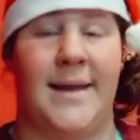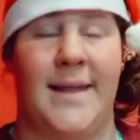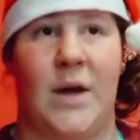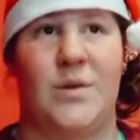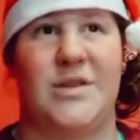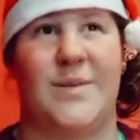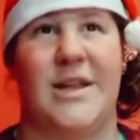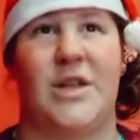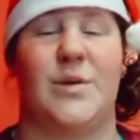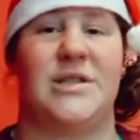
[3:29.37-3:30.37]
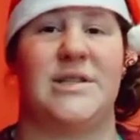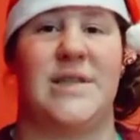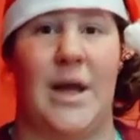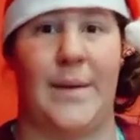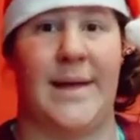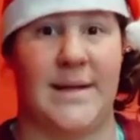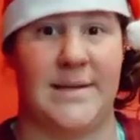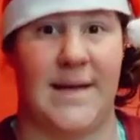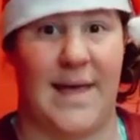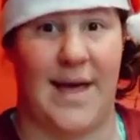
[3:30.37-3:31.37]
That was when it was snowing in
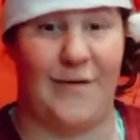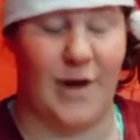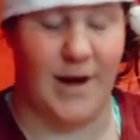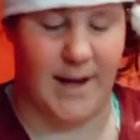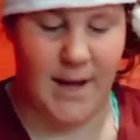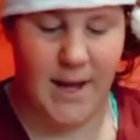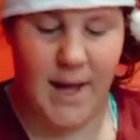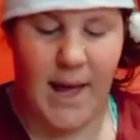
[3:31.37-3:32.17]
South Africa.